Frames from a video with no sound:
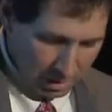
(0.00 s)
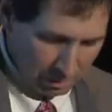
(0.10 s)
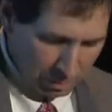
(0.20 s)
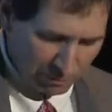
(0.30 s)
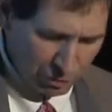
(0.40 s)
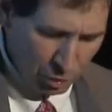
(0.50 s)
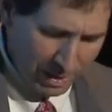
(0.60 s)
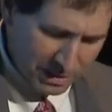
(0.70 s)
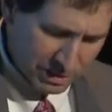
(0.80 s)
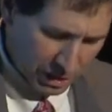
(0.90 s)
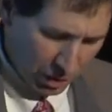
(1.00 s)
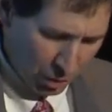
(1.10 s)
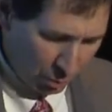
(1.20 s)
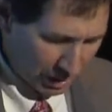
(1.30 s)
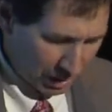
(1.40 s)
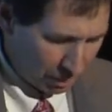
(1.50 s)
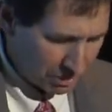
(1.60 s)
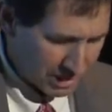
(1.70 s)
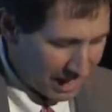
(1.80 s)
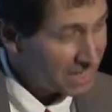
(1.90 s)
But a few weeks ago, when I
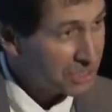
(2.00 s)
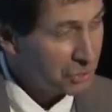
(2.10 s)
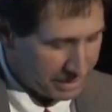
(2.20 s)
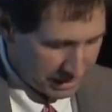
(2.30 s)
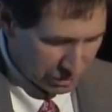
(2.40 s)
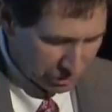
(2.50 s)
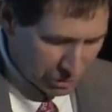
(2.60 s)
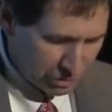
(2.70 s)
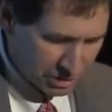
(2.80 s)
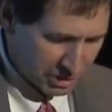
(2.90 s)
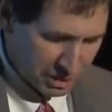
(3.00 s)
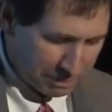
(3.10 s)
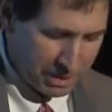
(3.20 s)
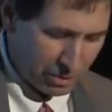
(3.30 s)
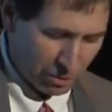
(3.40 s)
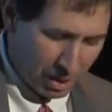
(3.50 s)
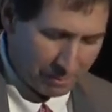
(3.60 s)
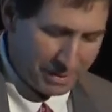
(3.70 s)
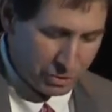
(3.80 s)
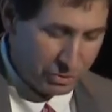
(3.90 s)
was asked to introduce a speaker
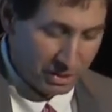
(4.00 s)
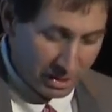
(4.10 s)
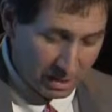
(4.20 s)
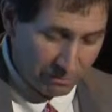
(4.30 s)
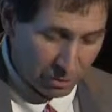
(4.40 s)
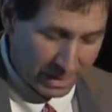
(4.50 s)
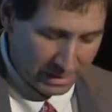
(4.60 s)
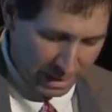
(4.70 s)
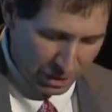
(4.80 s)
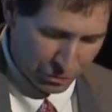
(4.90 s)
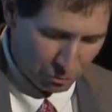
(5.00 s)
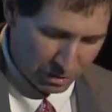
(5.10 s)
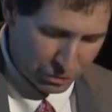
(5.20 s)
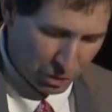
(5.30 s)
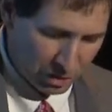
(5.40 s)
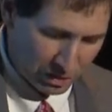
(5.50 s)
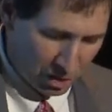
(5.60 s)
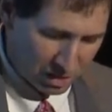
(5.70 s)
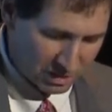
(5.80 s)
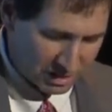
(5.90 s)
coming to deliver a lecture on John
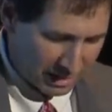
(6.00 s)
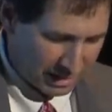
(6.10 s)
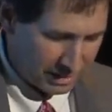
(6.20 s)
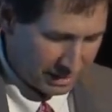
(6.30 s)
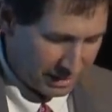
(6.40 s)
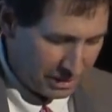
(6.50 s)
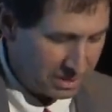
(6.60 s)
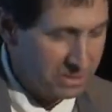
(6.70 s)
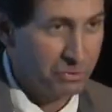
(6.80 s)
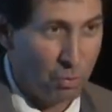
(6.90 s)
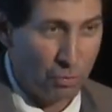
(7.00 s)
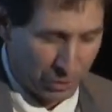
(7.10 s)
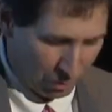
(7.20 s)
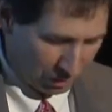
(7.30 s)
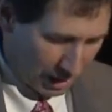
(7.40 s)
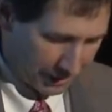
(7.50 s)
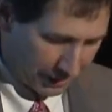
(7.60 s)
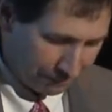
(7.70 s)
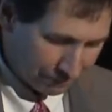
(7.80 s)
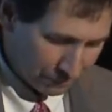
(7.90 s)
Lawson and the Indians of North
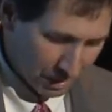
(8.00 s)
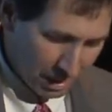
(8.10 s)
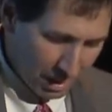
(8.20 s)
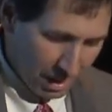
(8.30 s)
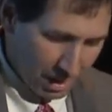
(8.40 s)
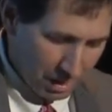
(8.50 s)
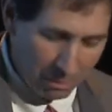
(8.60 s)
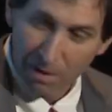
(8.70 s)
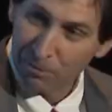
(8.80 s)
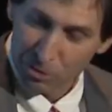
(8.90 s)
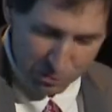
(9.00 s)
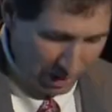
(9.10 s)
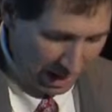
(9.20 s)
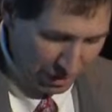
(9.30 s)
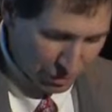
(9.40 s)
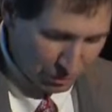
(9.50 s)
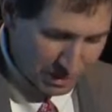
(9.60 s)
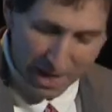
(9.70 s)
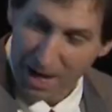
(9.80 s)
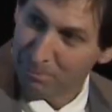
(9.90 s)
Carolina, my first reaction
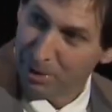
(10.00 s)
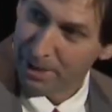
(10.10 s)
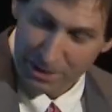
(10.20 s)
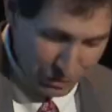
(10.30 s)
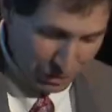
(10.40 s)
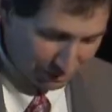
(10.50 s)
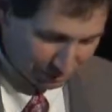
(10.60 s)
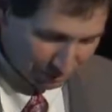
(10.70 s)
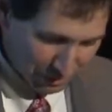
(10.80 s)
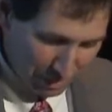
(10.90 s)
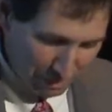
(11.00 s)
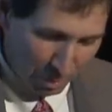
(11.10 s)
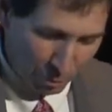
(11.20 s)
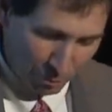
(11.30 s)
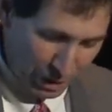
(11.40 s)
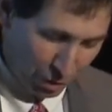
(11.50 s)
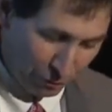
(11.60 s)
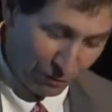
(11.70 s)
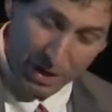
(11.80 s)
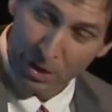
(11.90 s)
was apprehension, bordering on
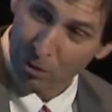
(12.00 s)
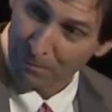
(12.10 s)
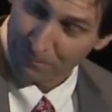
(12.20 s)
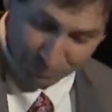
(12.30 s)
fear.